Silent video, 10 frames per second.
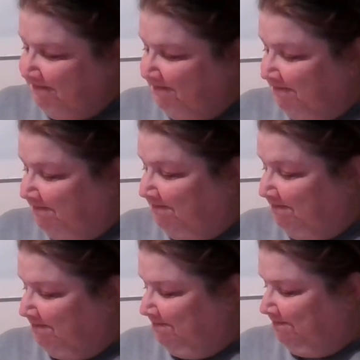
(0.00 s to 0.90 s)

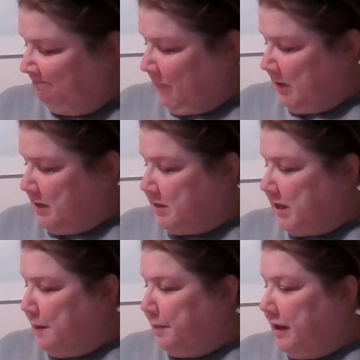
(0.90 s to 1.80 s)
There's a
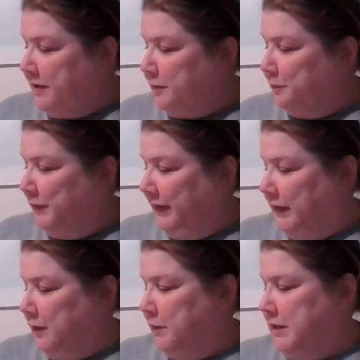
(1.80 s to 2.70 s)
couple other really
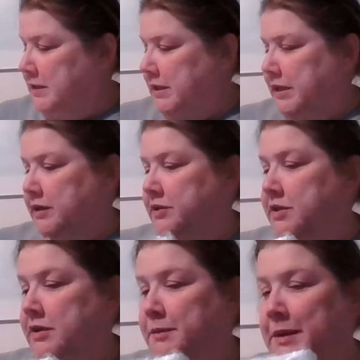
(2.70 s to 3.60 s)
cute ones in here
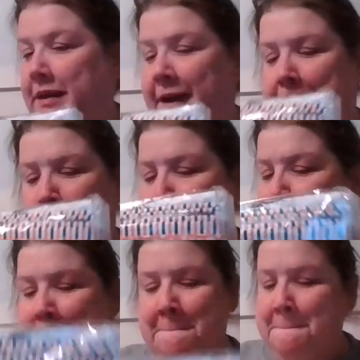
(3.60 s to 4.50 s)
too. But like,
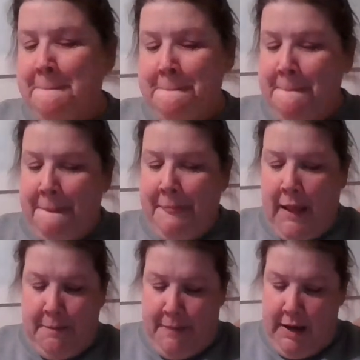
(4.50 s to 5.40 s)

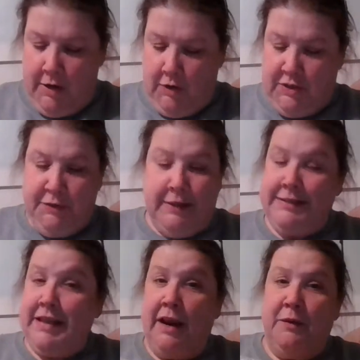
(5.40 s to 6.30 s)
my go-to
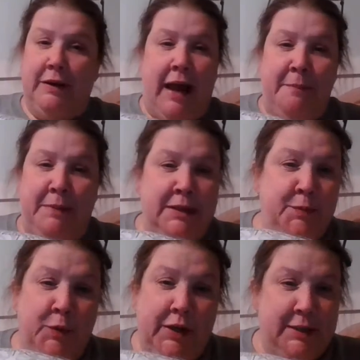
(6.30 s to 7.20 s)
aesthetic would not be
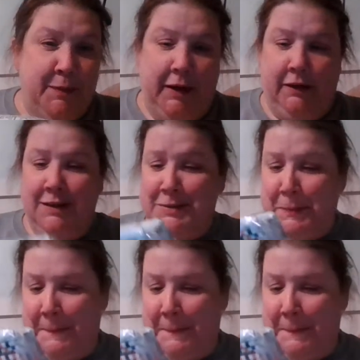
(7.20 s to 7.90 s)
spooky spiders.